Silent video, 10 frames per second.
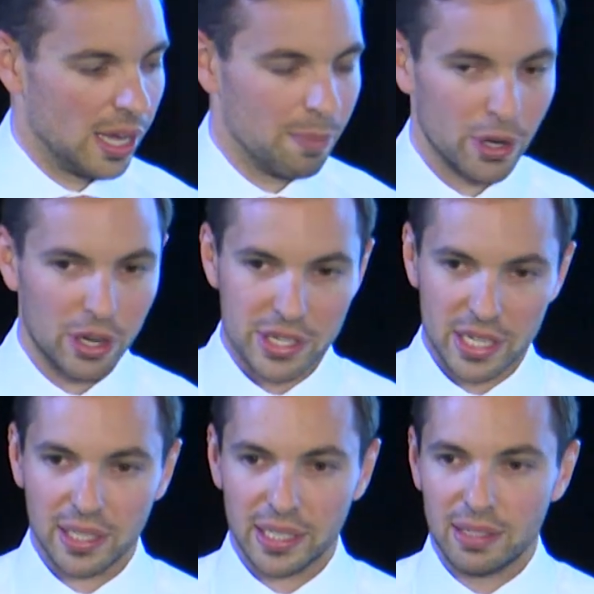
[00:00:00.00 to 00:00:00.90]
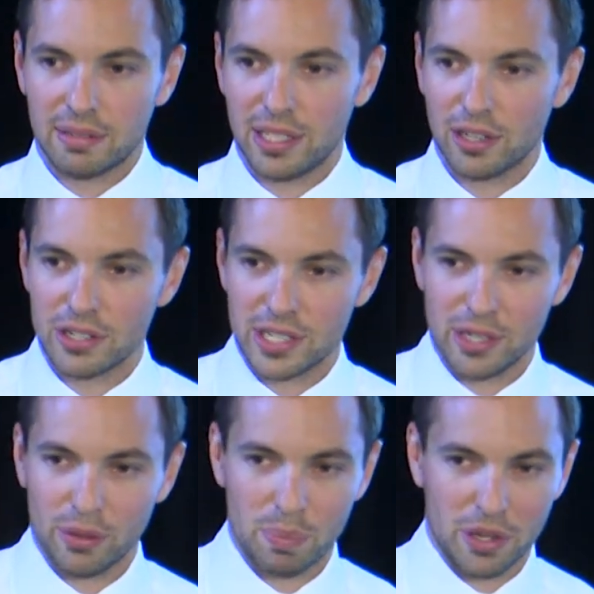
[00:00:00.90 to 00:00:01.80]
But ideally, the